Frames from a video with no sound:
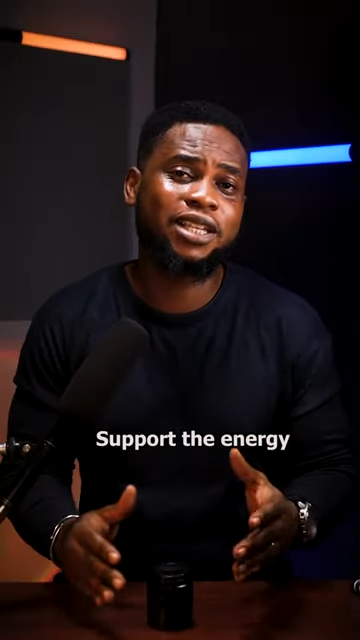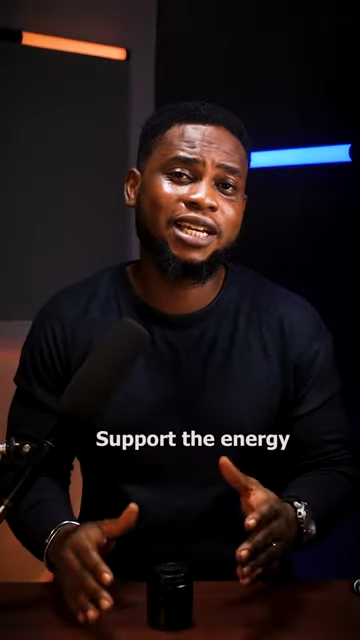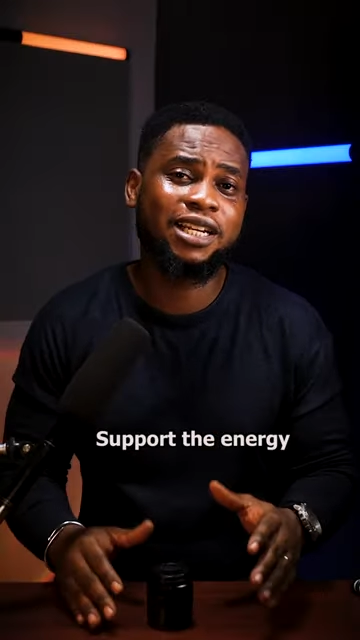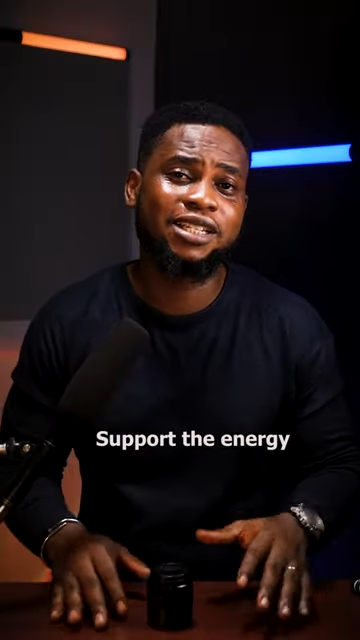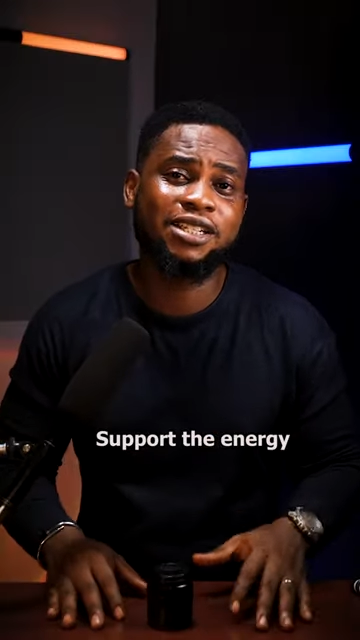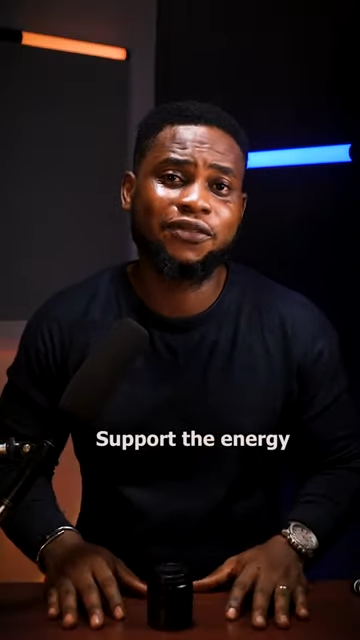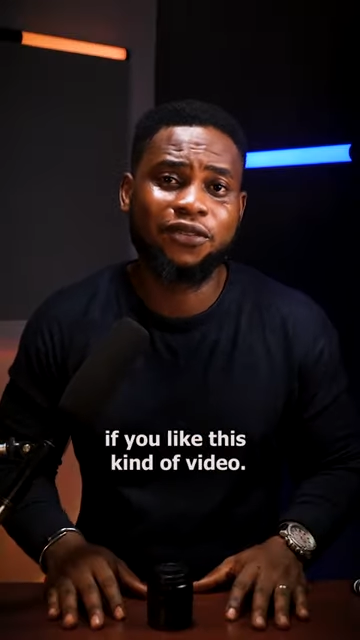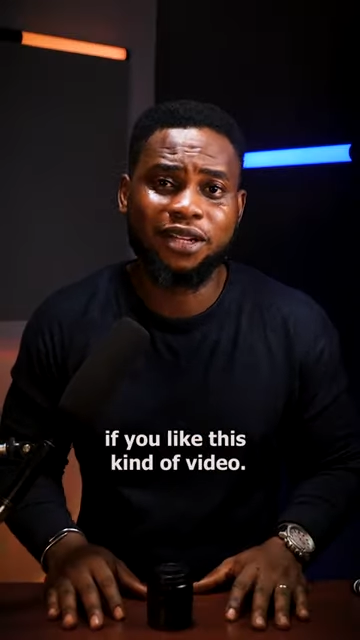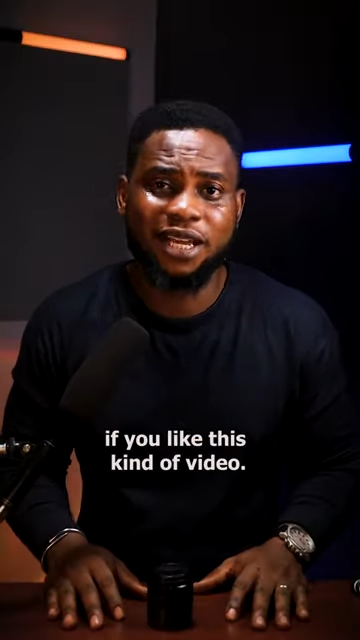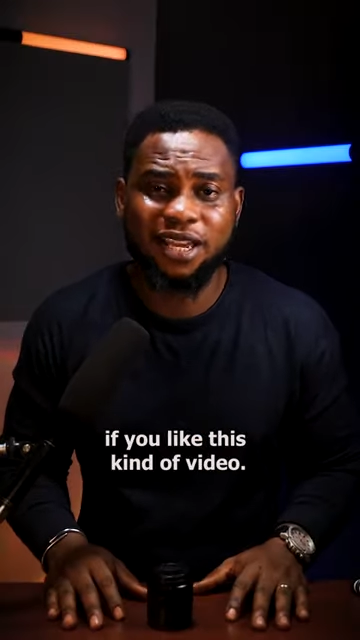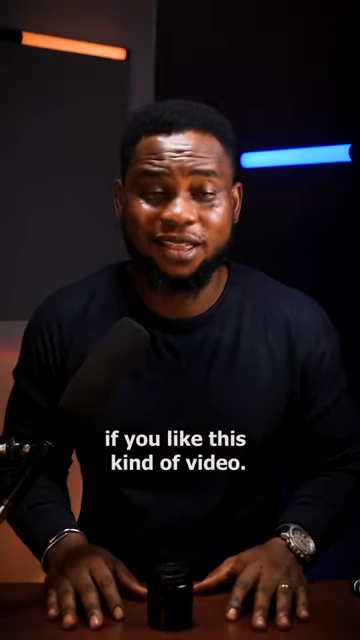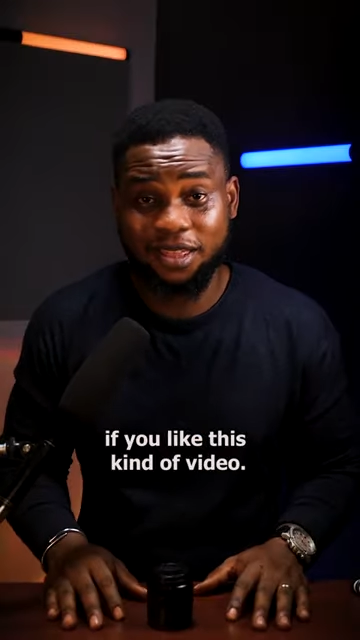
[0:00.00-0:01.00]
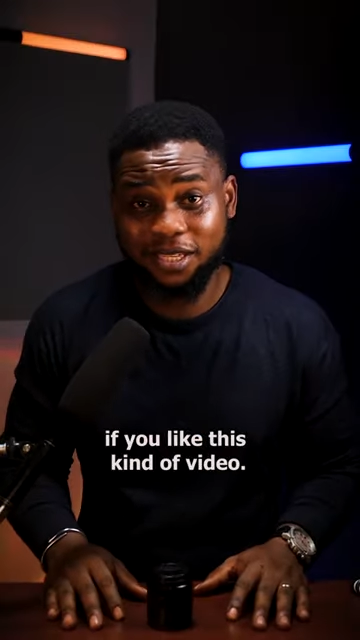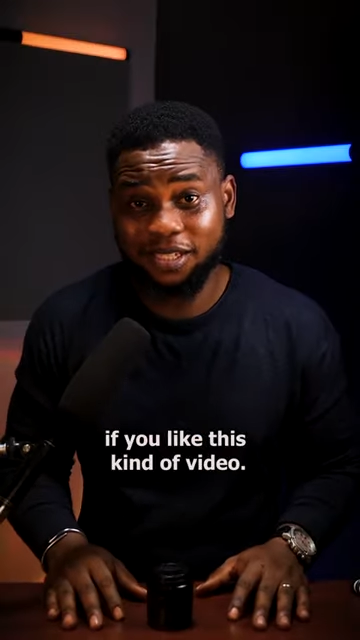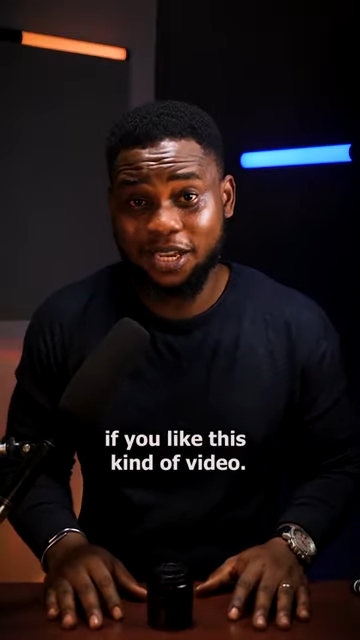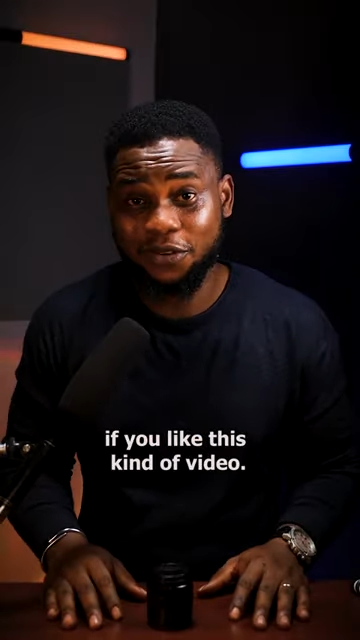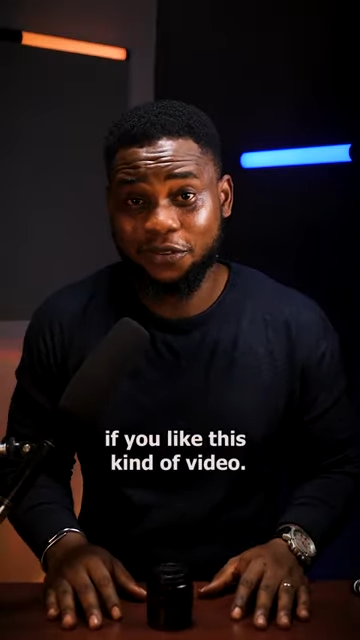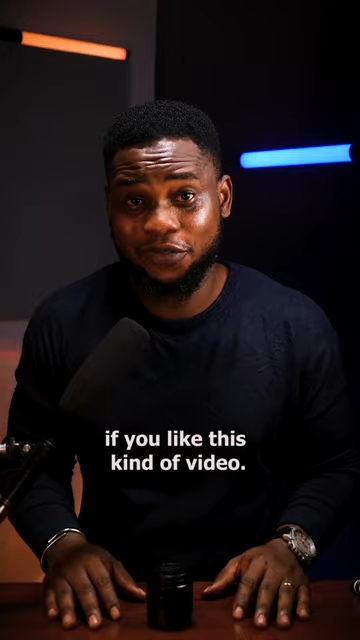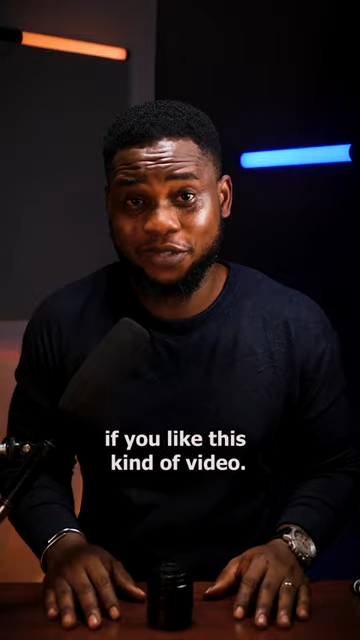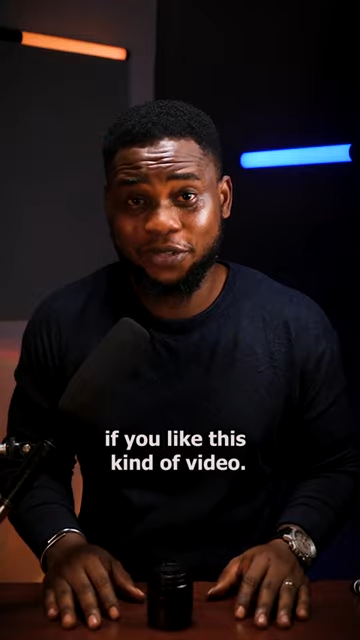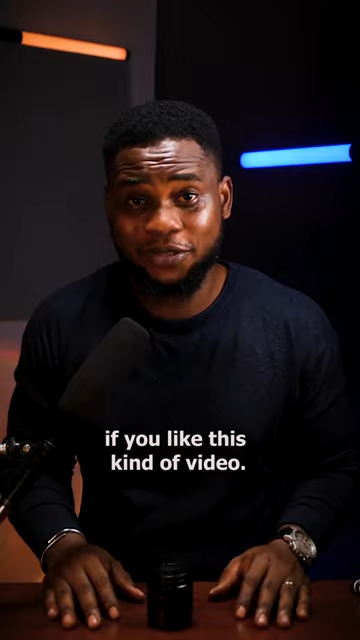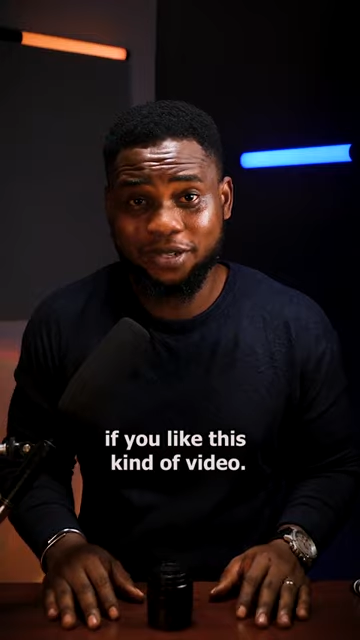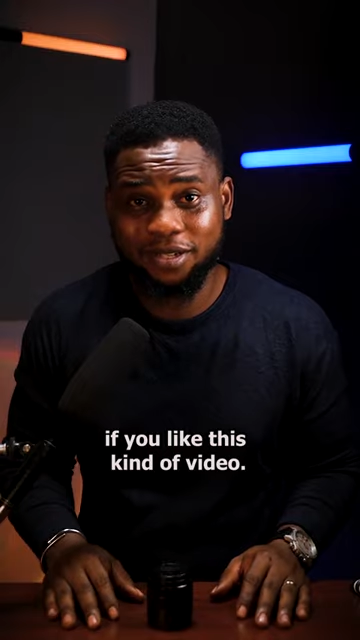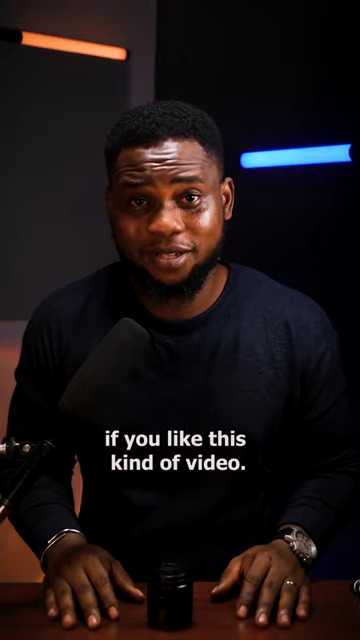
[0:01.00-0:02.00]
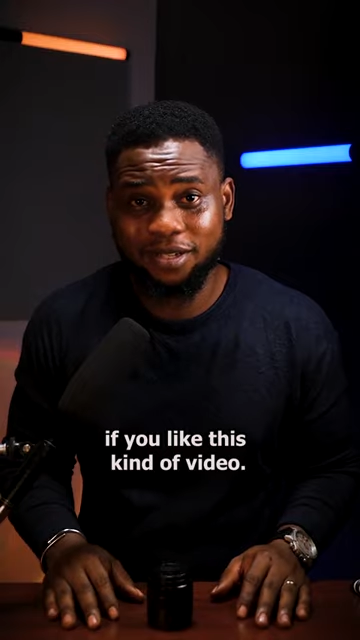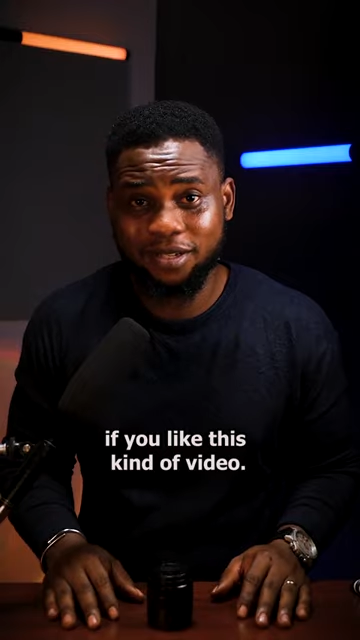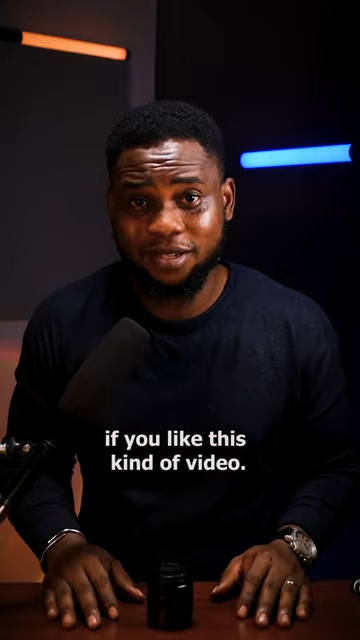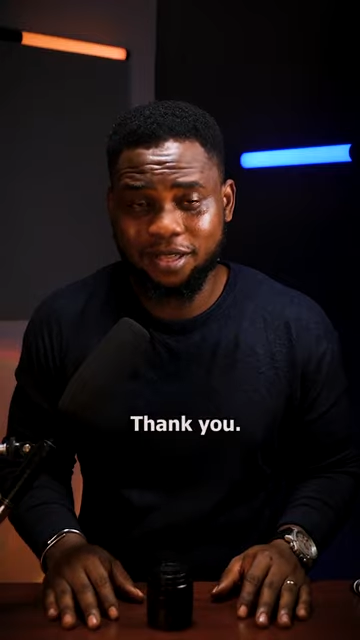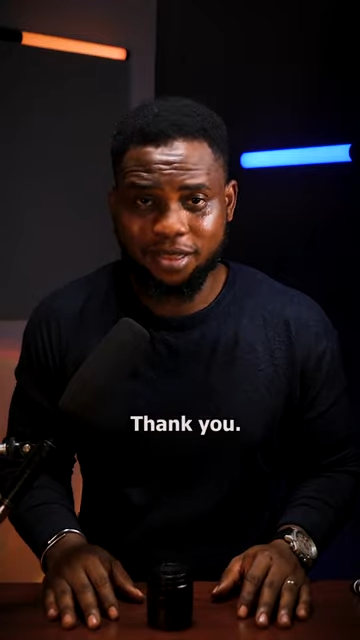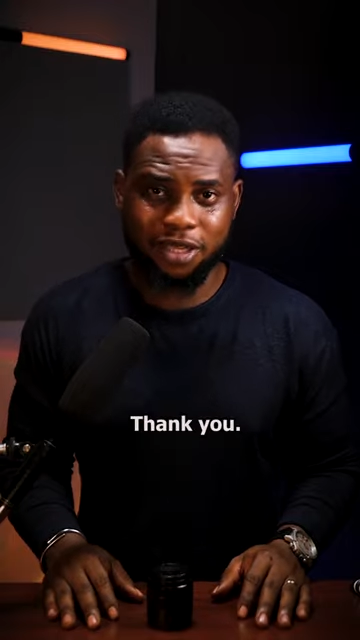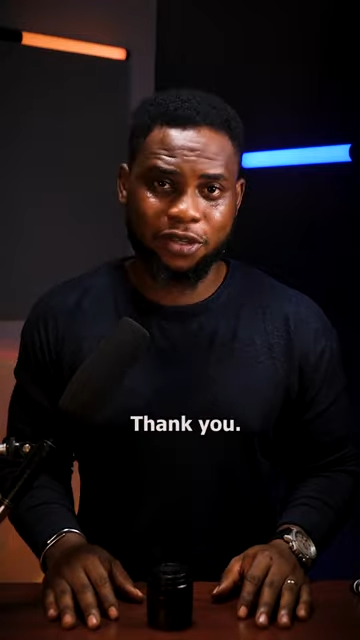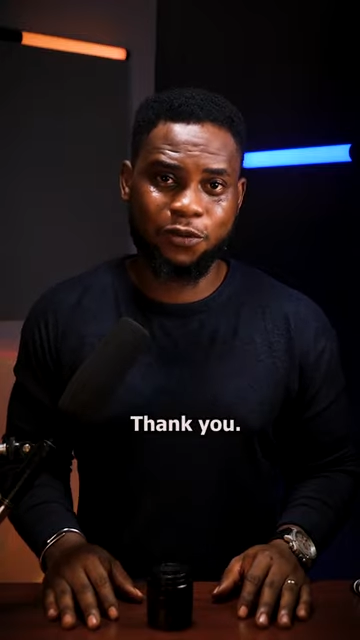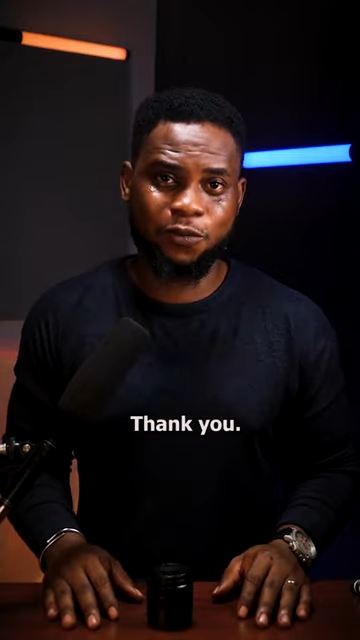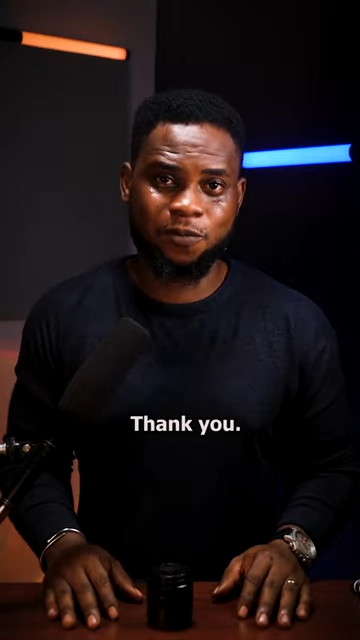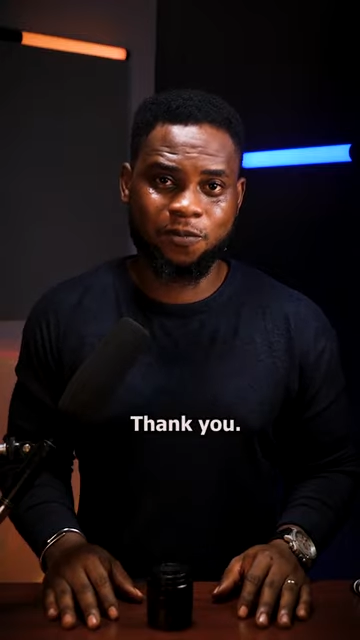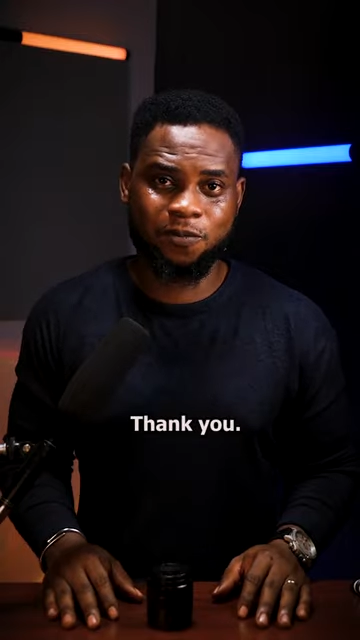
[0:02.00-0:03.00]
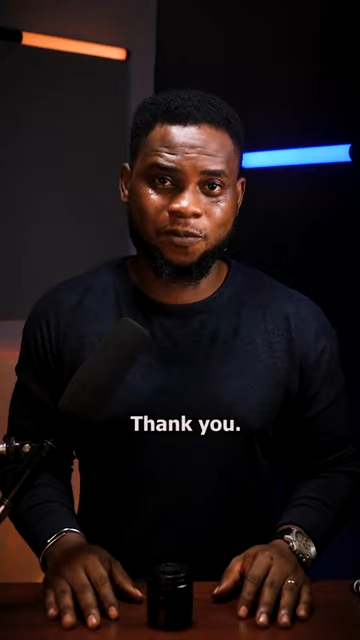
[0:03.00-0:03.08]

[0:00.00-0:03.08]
the energy if you like this kind of video. Thank you.